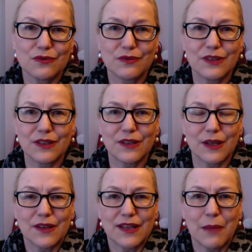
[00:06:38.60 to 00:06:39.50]
the, the
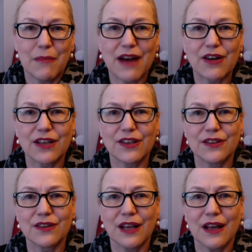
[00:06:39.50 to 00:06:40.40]
the American
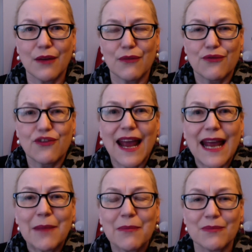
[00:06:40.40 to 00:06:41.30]

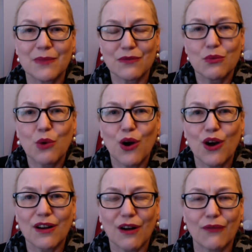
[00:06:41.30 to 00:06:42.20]

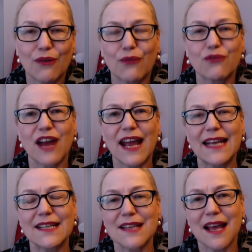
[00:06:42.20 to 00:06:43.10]
framework of, of
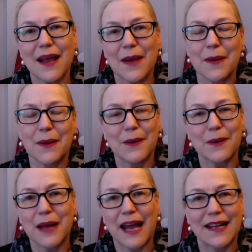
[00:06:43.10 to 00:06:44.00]
race
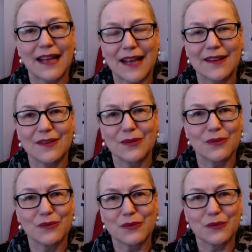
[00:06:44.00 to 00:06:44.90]
uh, and, and
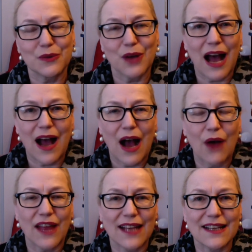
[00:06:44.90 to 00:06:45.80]
how
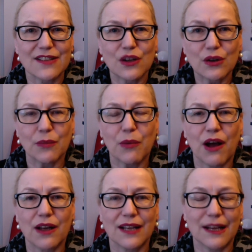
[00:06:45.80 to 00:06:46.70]
that is looked
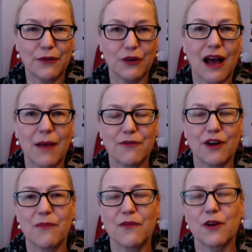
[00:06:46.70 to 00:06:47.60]
upon if you come
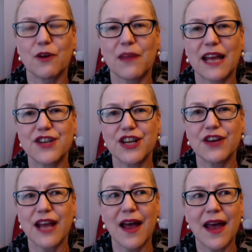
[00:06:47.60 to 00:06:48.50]
from, from
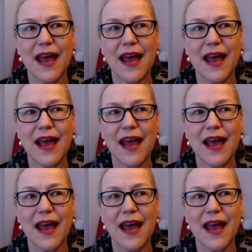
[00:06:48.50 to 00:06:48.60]
Nigeria.